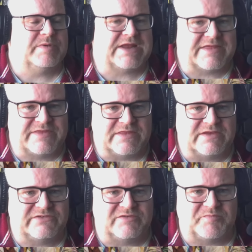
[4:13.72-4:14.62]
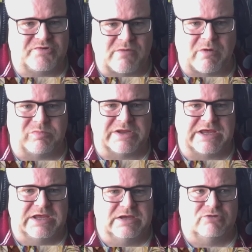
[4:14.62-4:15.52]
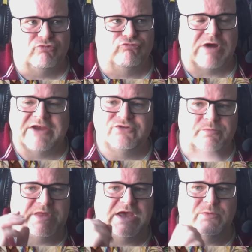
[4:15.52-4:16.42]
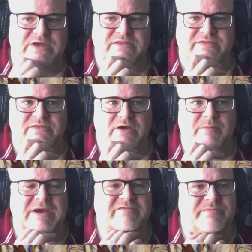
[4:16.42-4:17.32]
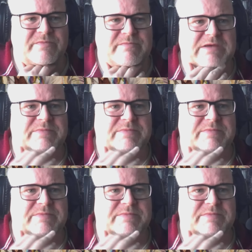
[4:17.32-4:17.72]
But I think this is probably right up there with, apart from